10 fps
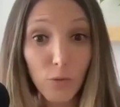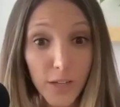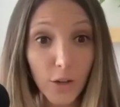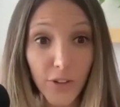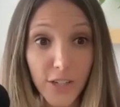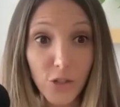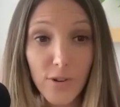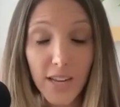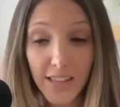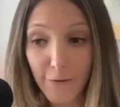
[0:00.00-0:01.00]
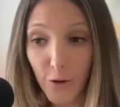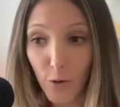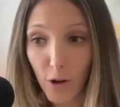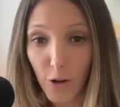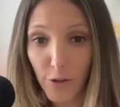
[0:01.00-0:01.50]
real, they do get that
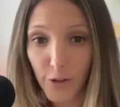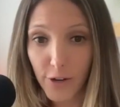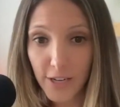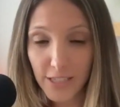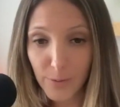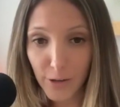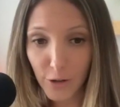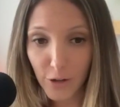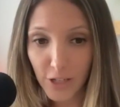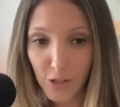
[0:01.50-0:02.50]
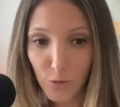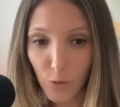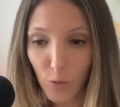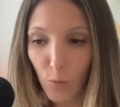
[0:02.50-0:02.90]
phone call their kid's been hurt at school.